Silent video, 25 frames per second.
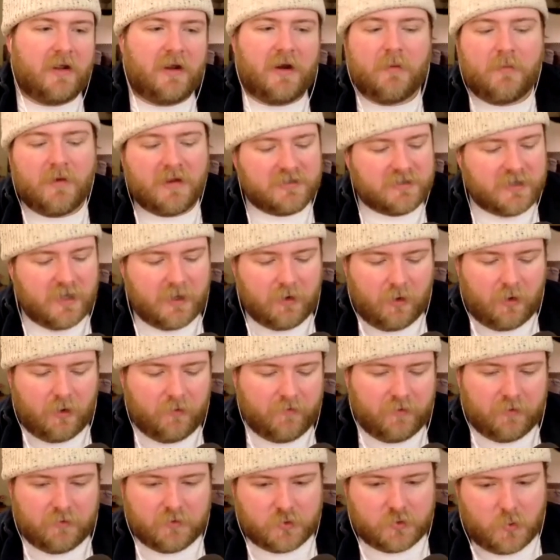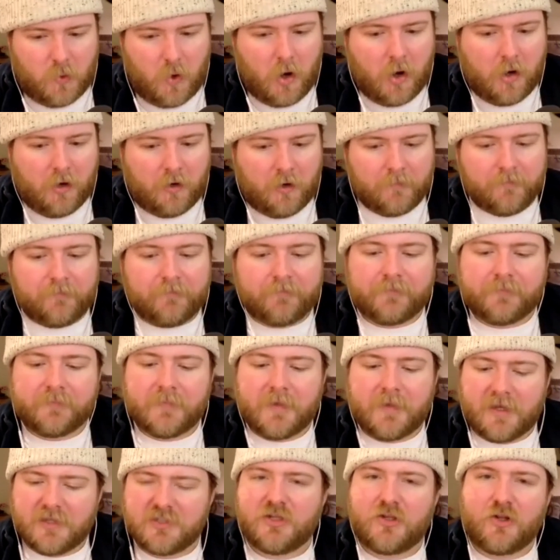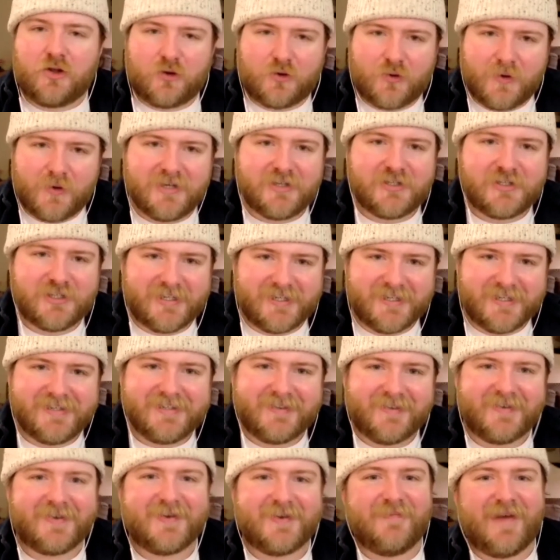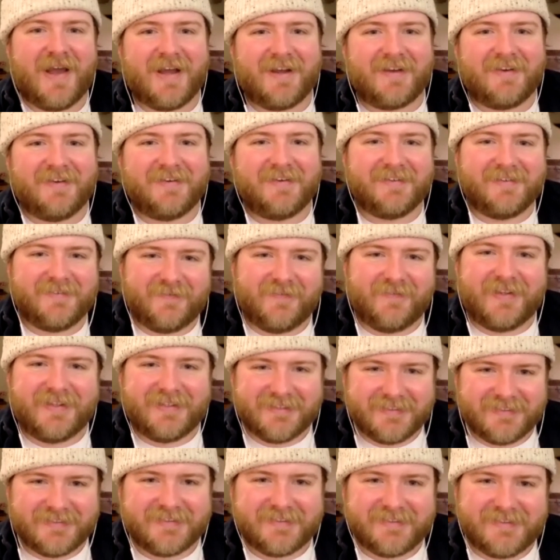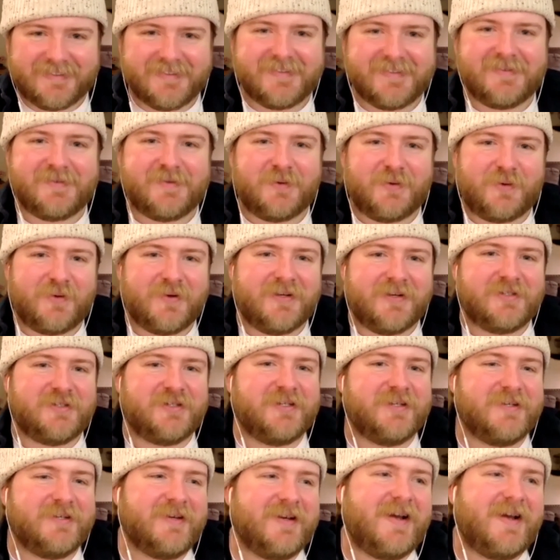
And I'm not saying all of it was wrong. It was a little cringy looking back at it. I'm like, this is a little cringy.